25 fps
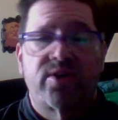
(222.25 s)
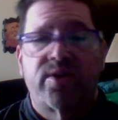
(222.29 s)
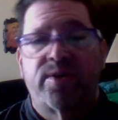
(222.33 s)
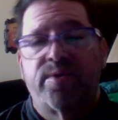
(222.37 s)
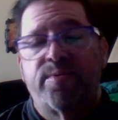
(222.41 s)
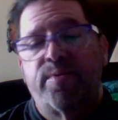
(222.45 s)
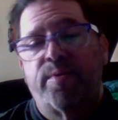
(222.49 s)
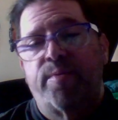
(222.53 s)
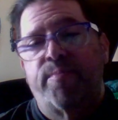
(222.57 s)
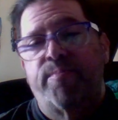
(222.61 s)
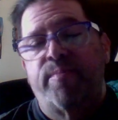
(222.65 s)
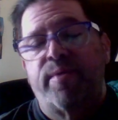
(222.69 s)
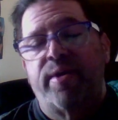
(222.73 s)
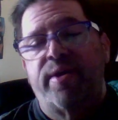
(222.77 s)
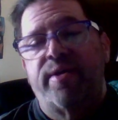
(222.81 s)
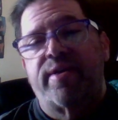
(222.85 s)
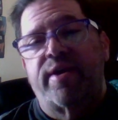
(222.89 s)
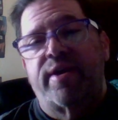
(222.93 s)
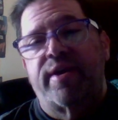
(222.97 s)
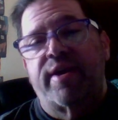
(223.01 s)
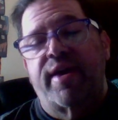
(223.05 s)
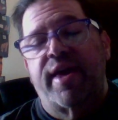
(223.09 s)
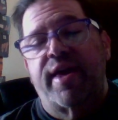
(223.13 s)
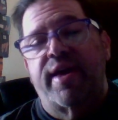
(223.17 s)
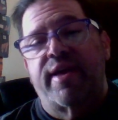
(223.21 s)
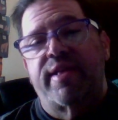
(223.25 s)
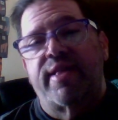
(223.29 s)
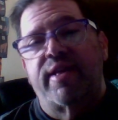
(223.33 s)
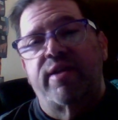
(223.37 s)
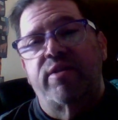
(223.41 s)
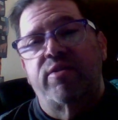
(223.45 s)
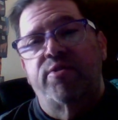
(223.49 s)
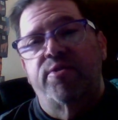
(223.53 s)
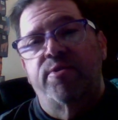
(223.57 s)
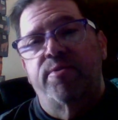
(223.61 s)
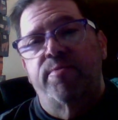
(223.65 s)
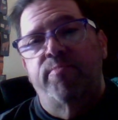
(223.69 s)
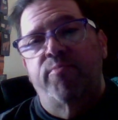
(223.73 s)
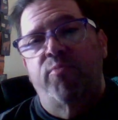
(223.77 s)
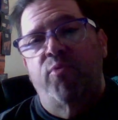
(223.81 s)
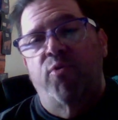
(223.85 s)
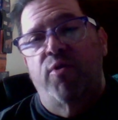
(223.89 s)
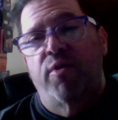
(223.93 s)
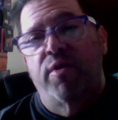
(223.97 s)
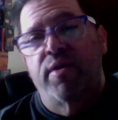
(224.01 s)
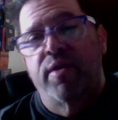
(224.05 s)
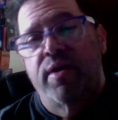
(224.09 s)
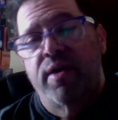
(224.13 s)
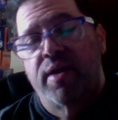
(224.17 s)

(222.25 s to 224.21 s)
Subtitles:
and me not getting elected to the board.